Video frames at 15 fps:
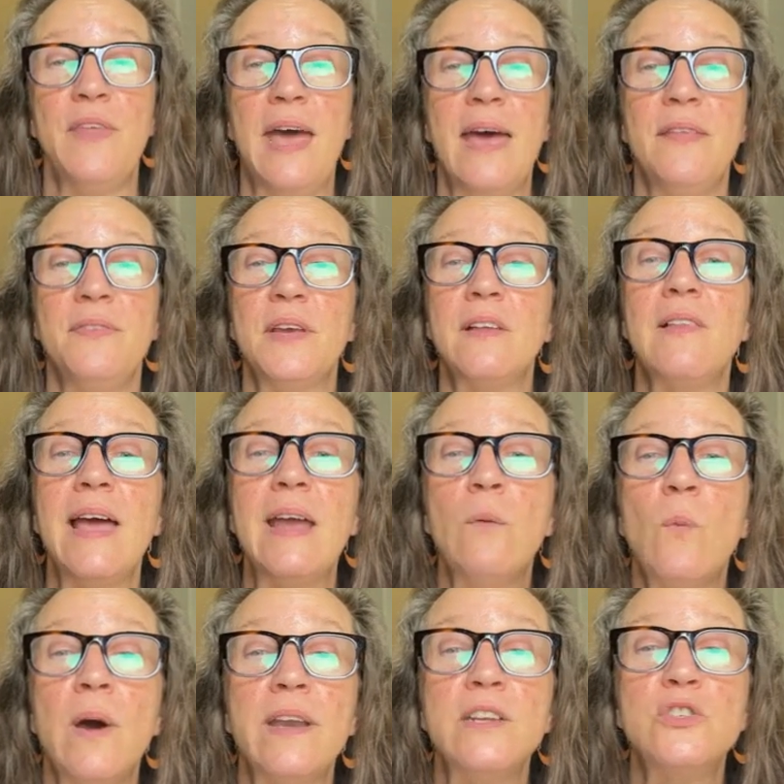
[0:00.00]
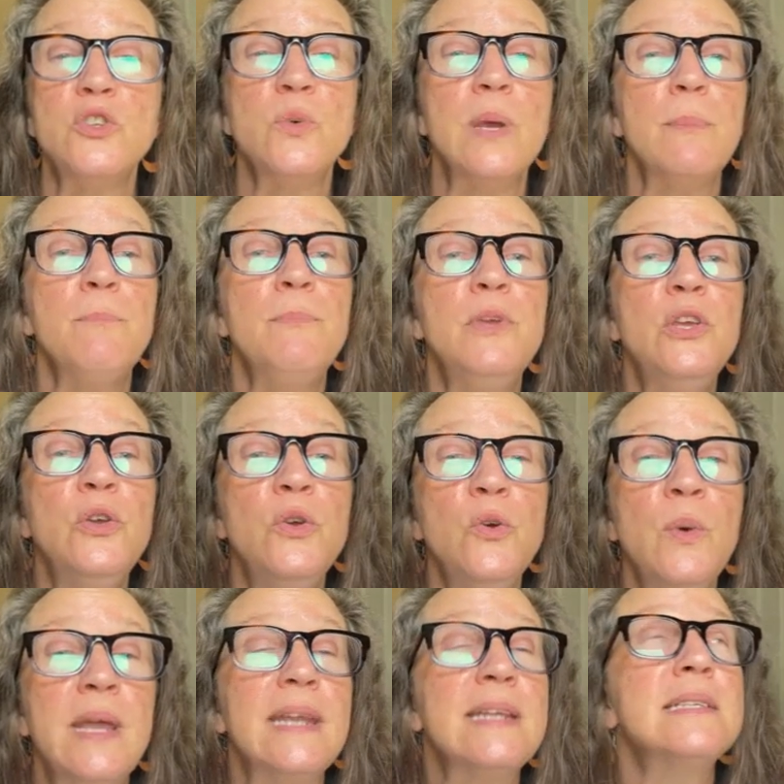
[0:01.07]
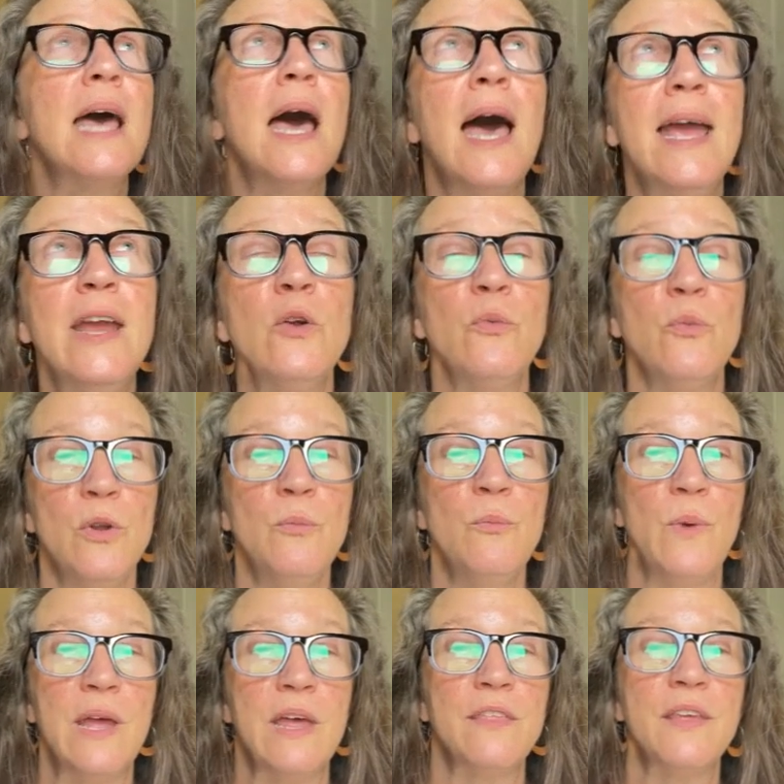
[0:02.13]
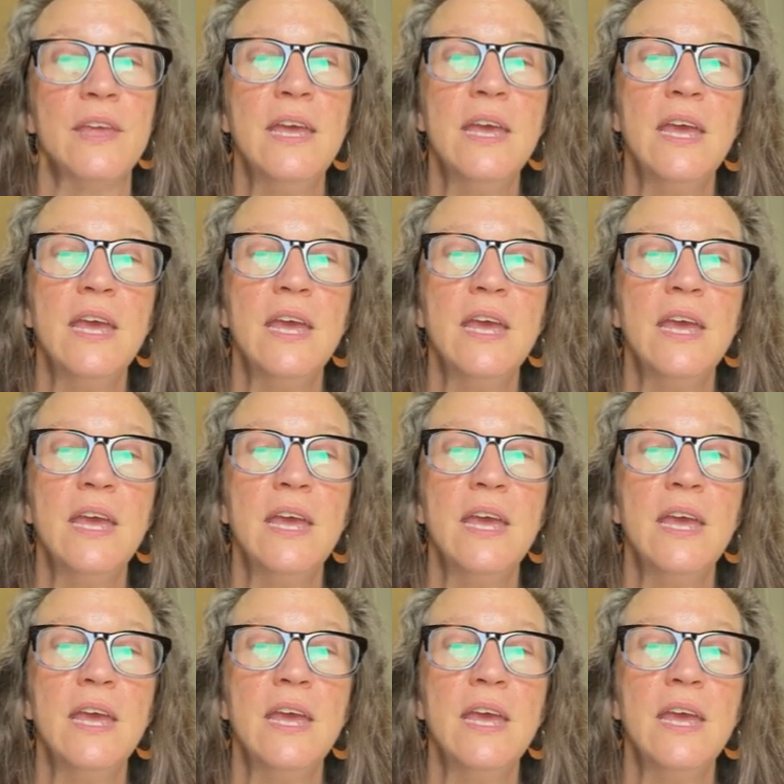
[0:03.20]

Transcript: that the client wanted to imbue an entire room with.